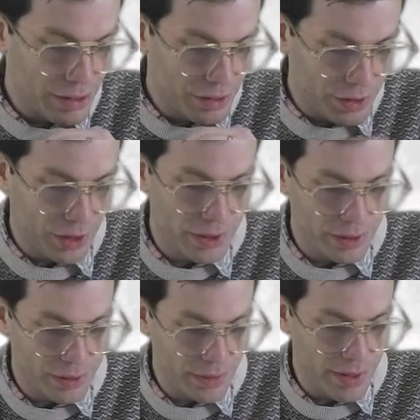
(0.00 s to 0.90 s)

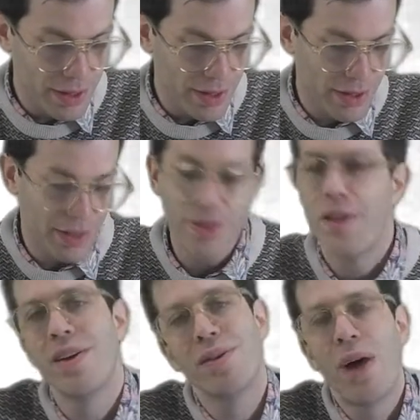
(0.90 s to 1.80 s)
So
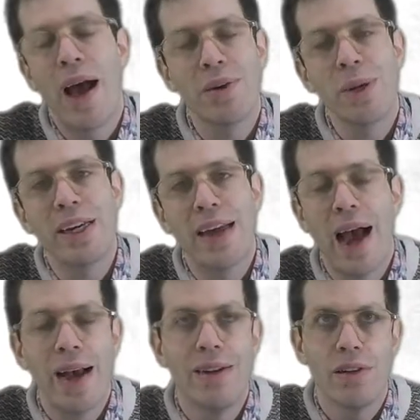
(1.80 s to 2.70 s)
how do we
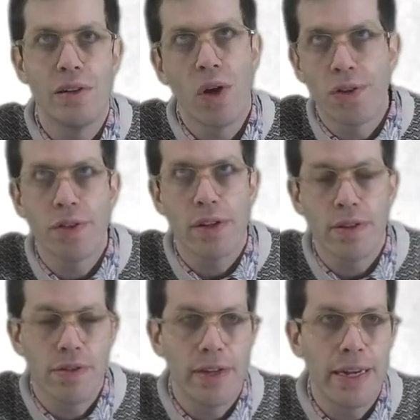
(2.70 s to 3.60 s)

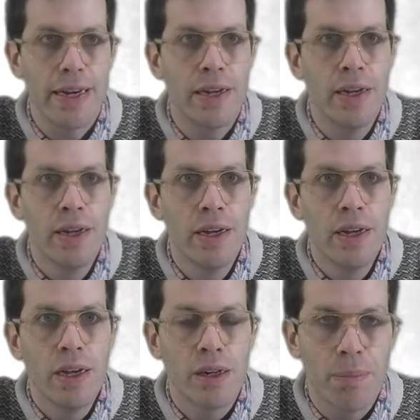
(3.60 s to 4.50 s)
losslessly
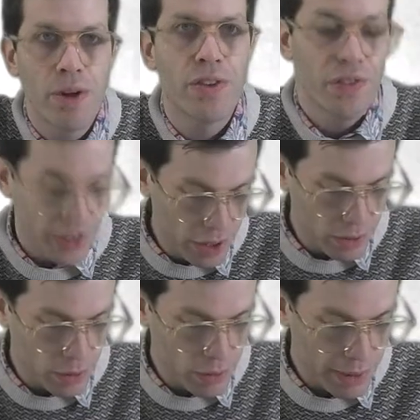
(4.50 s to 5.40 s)
compress a
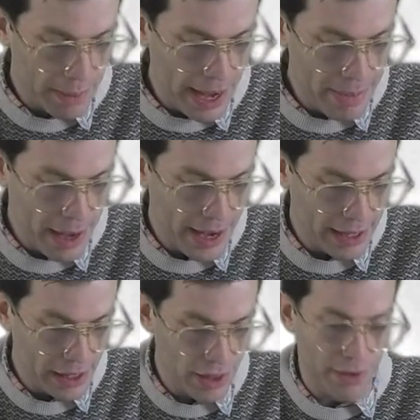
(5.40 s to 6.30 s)
video? Well, we may
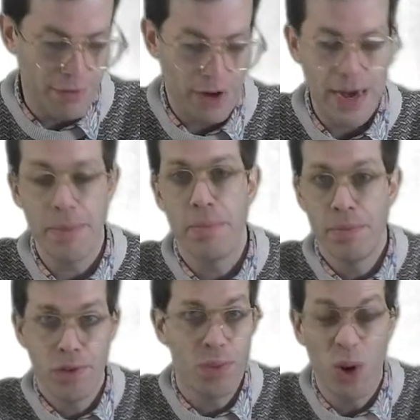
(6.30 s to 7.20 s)
make the frame
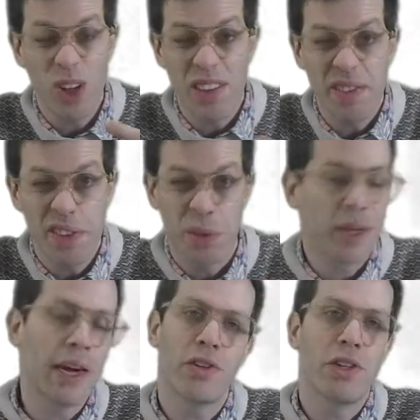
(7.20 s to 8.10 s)
smaller, so we
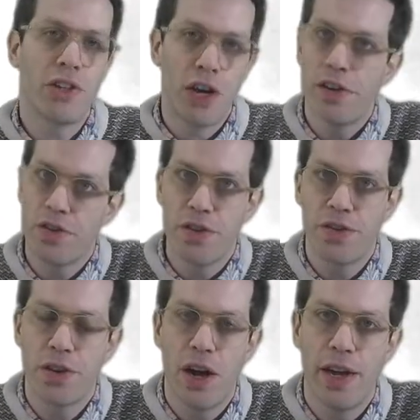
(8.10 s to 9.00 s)
can actually change the
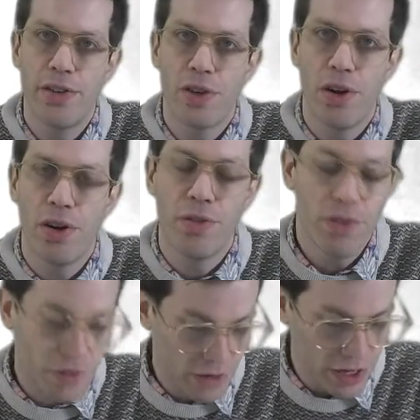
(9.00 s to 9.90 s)
size
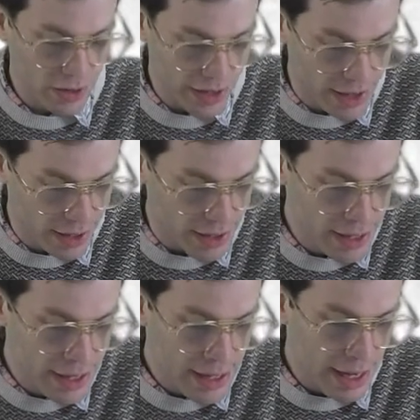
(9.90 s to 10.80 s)
of the video
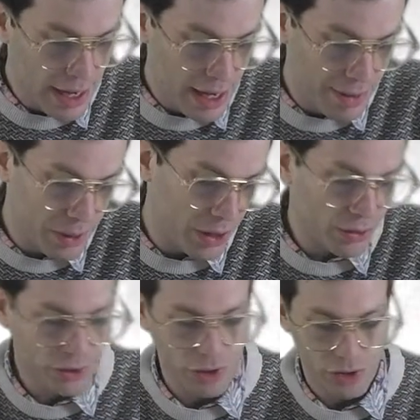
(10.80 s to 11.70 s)
down. We can
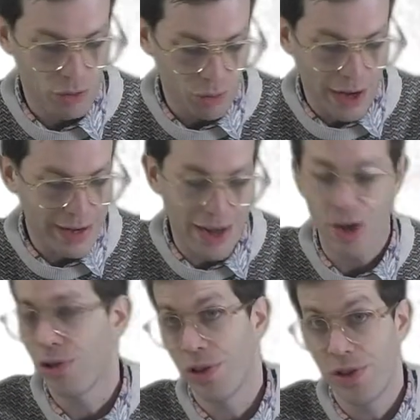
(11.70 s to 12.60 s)
also just run an
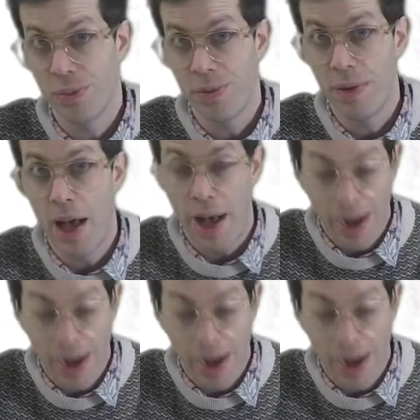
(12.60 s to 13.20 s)
algorithm